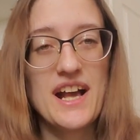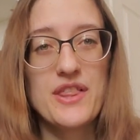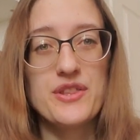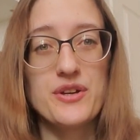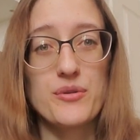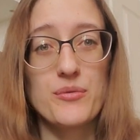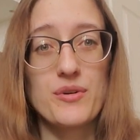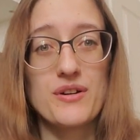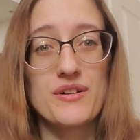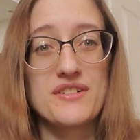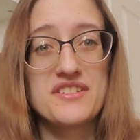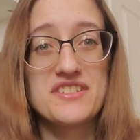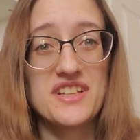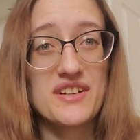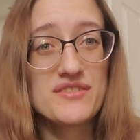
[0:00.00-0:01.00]
There were
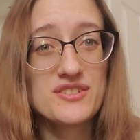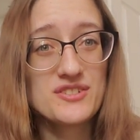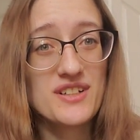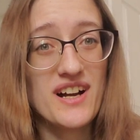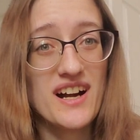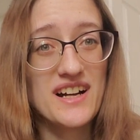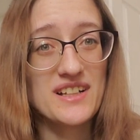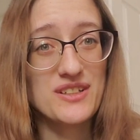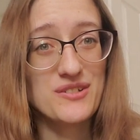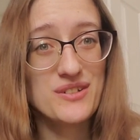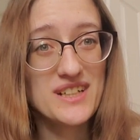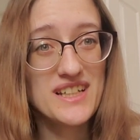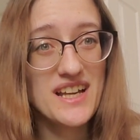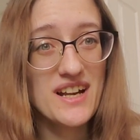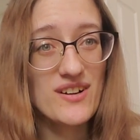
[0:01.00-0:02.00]
several
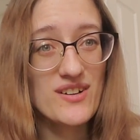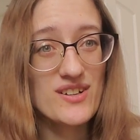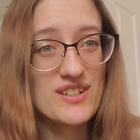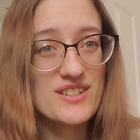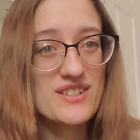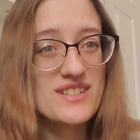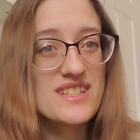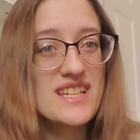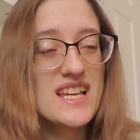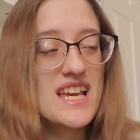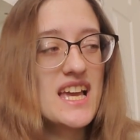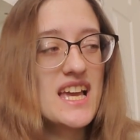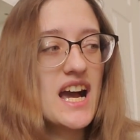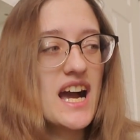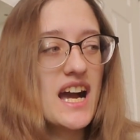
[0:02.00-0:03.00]
continuity errors,
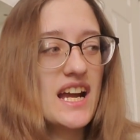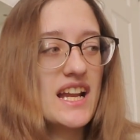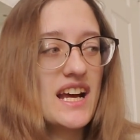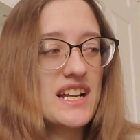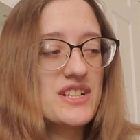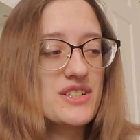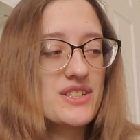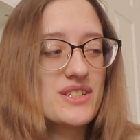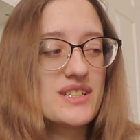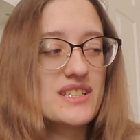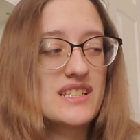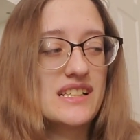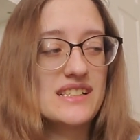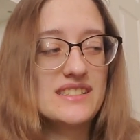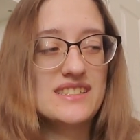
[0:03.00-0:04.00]
and I just
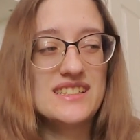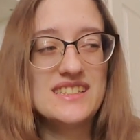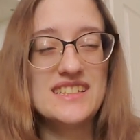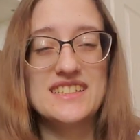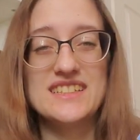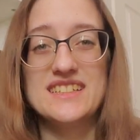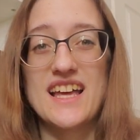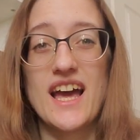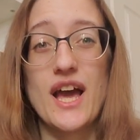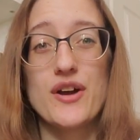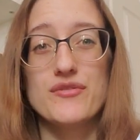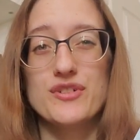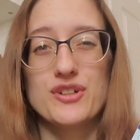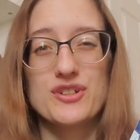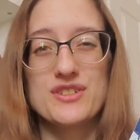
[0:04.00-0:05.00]
didn't
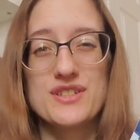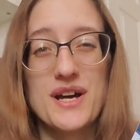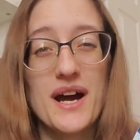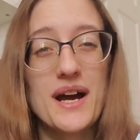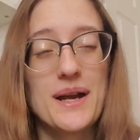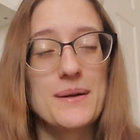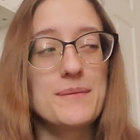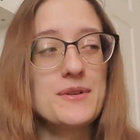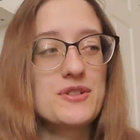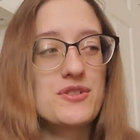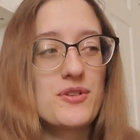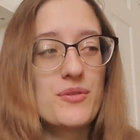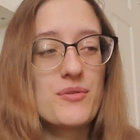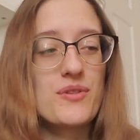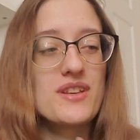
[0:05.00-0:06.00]
have a good time.
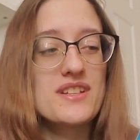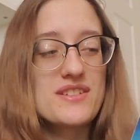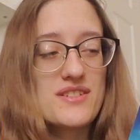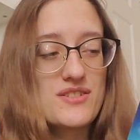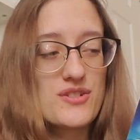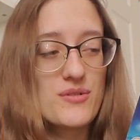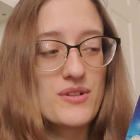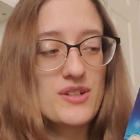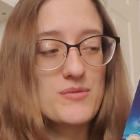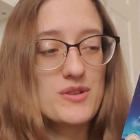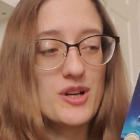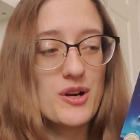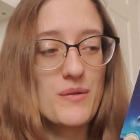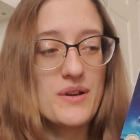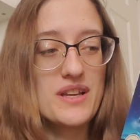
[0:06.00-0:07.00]
So this is going to be
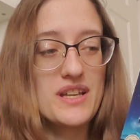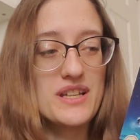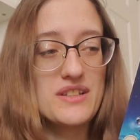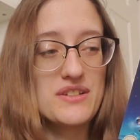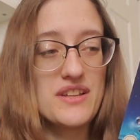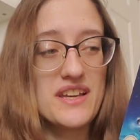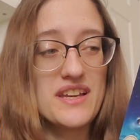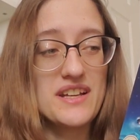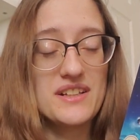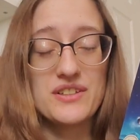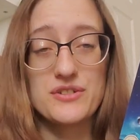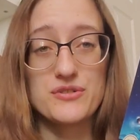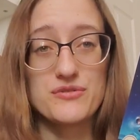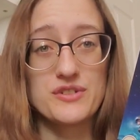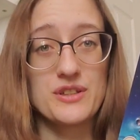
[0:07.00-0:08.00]
going in a
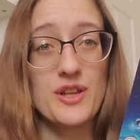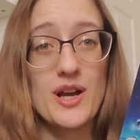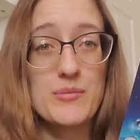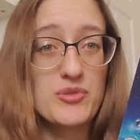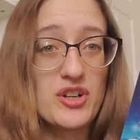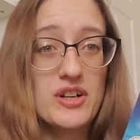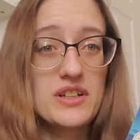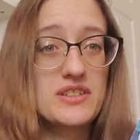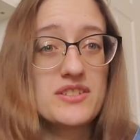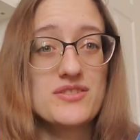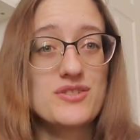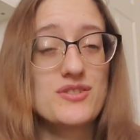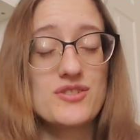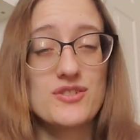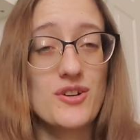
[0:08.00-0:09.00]
little free library
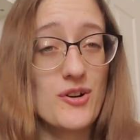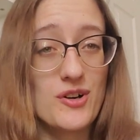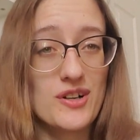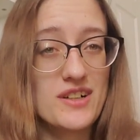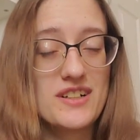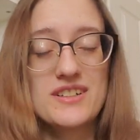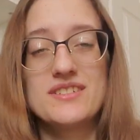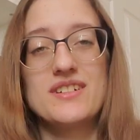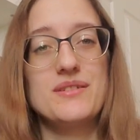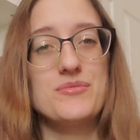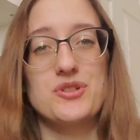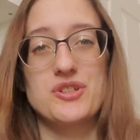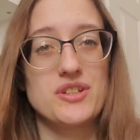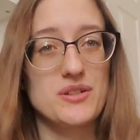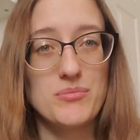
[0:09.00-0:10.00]
since it's an arc. I'm
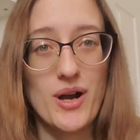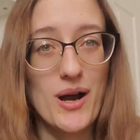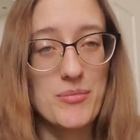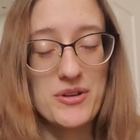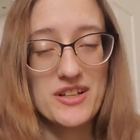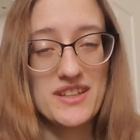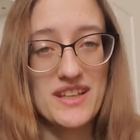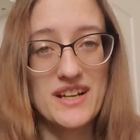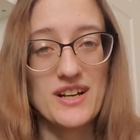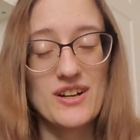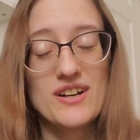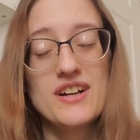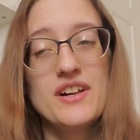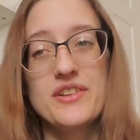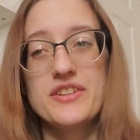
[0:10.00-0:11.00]
just gonna pop it in
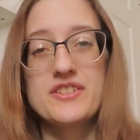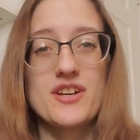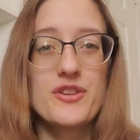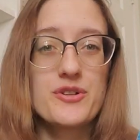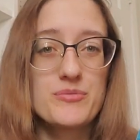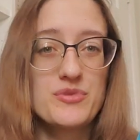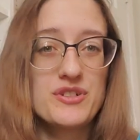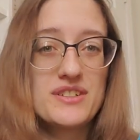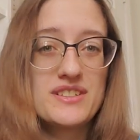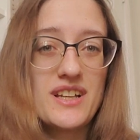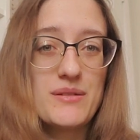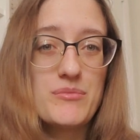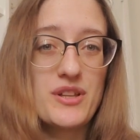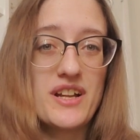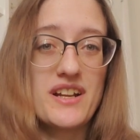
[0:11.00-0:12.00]
there. These other books
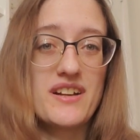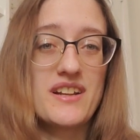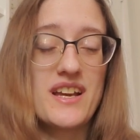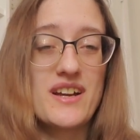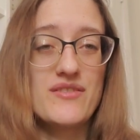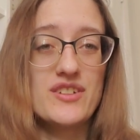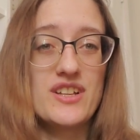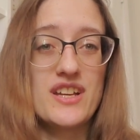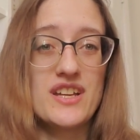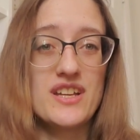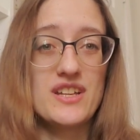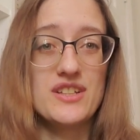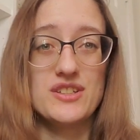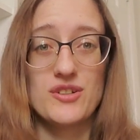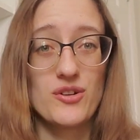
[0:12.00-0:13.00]
I'm planning on having
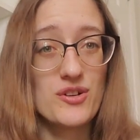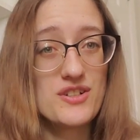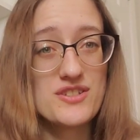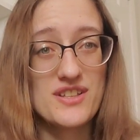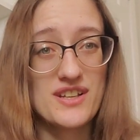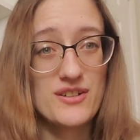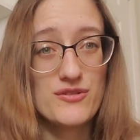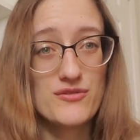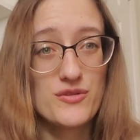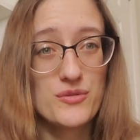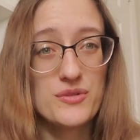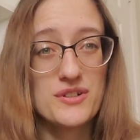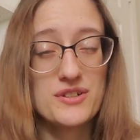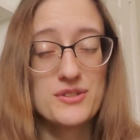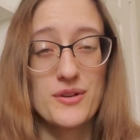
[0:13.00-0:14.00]
a yard sale
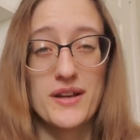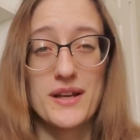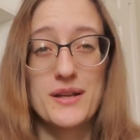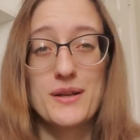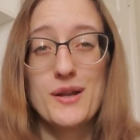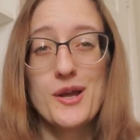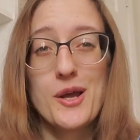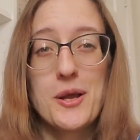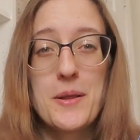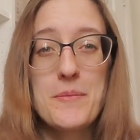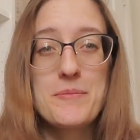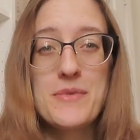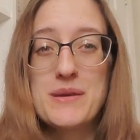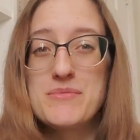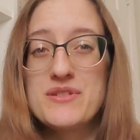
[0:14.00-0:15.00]
for, so I can
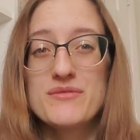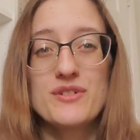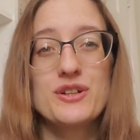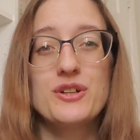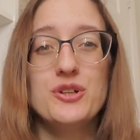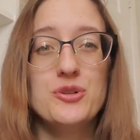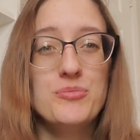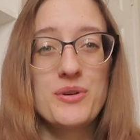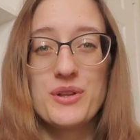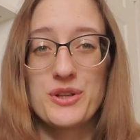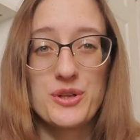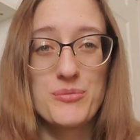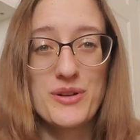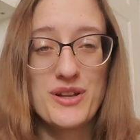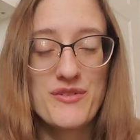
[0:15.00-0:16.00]
maybe recoup a
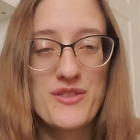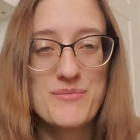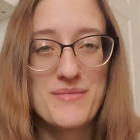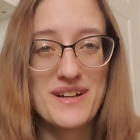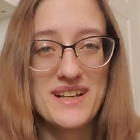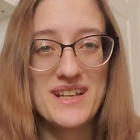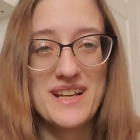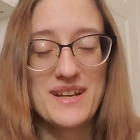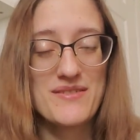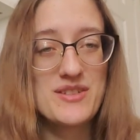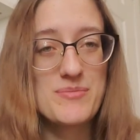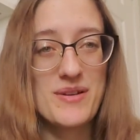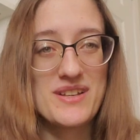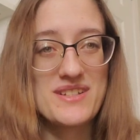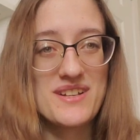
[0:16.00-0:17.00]
little bit of the money I've
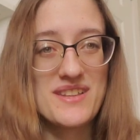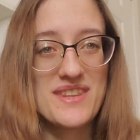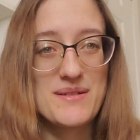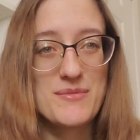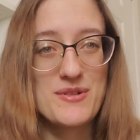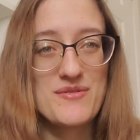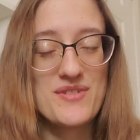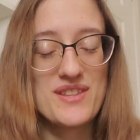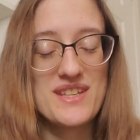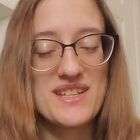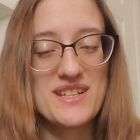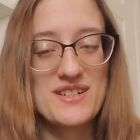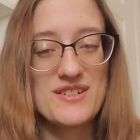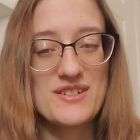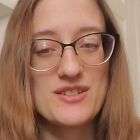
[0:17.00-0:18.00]
spent on them over the
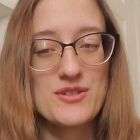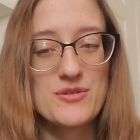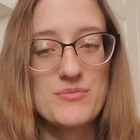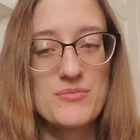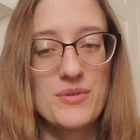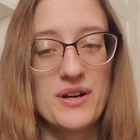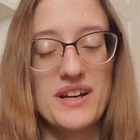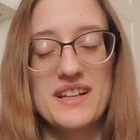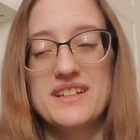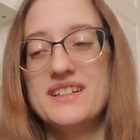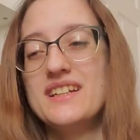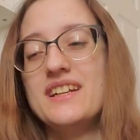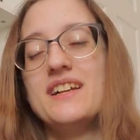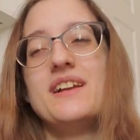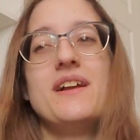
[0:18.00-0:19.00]
years, but
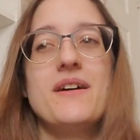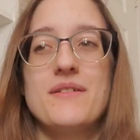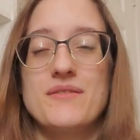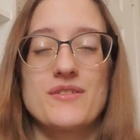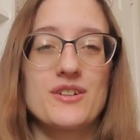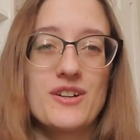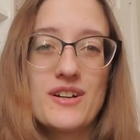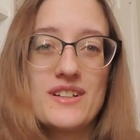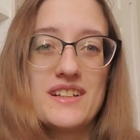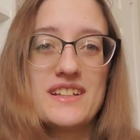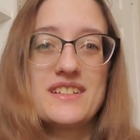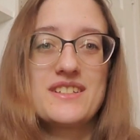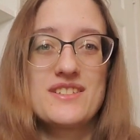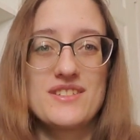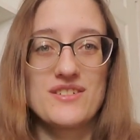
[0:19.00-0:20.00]

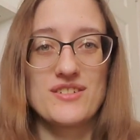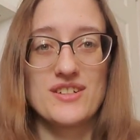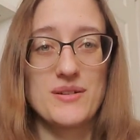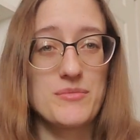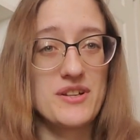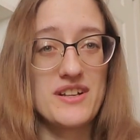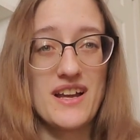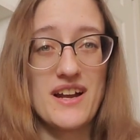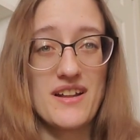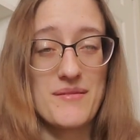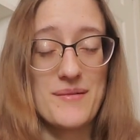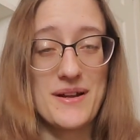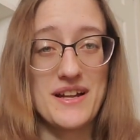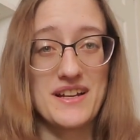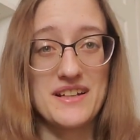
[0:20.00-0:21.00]
regardless, they're coming out of
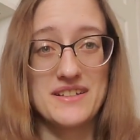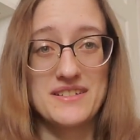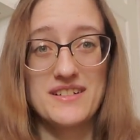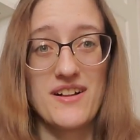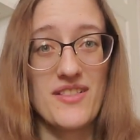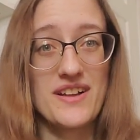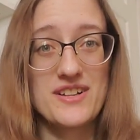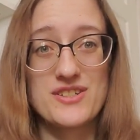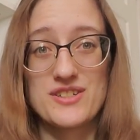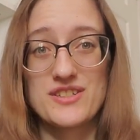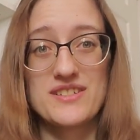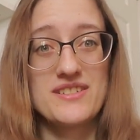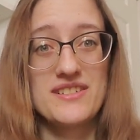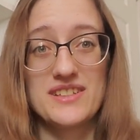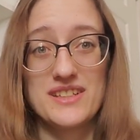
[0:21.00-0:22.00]
my
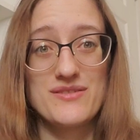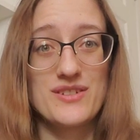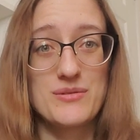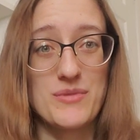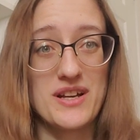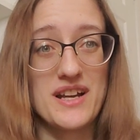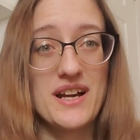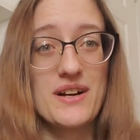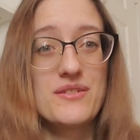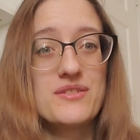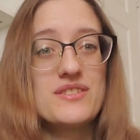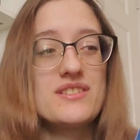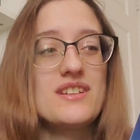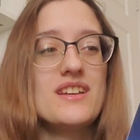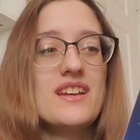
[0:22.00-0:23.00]
collection, leaving my
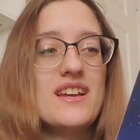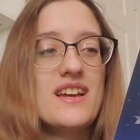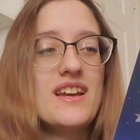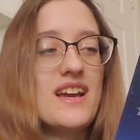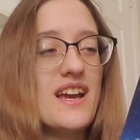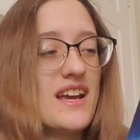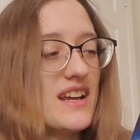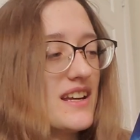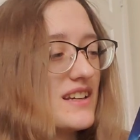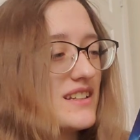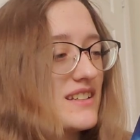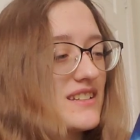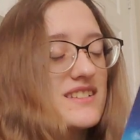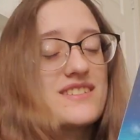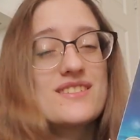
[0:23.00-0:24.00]
house,
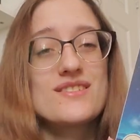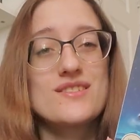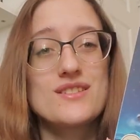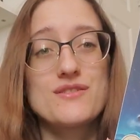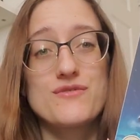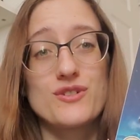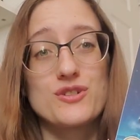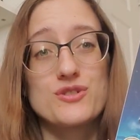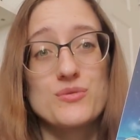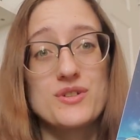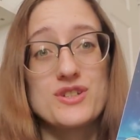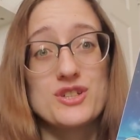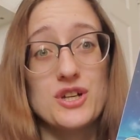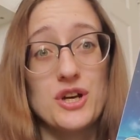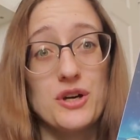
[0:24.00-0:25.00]
and this is the first one
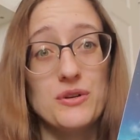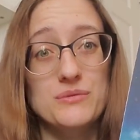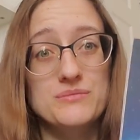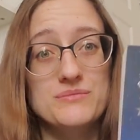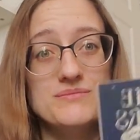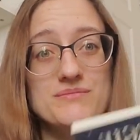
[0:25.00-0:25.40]
to go.